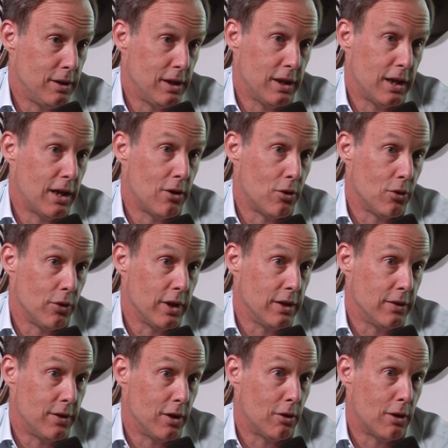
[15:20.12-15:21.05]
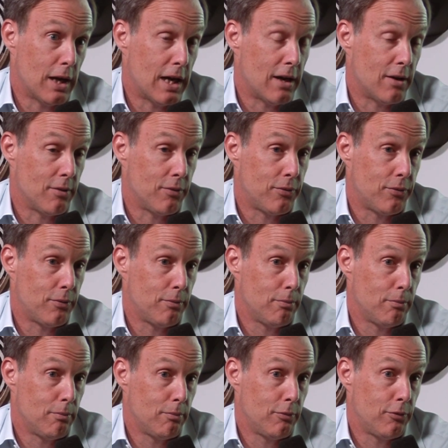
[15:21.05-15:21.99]
inherently they'll have
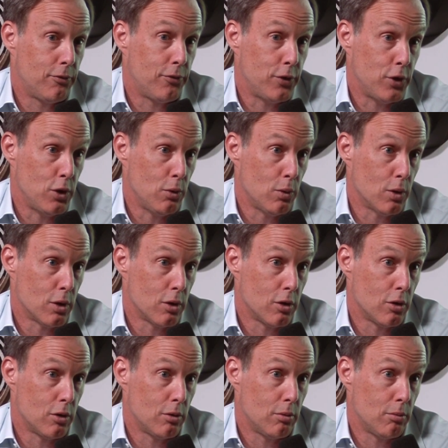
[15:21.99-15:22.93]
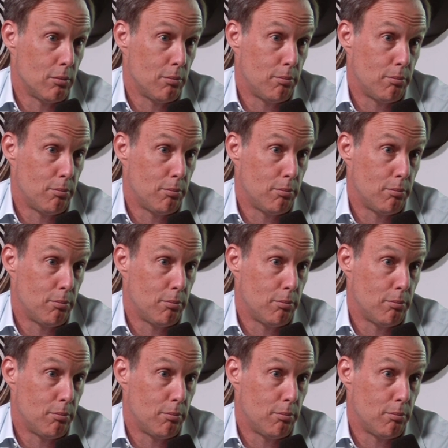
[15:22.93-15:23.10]
fewer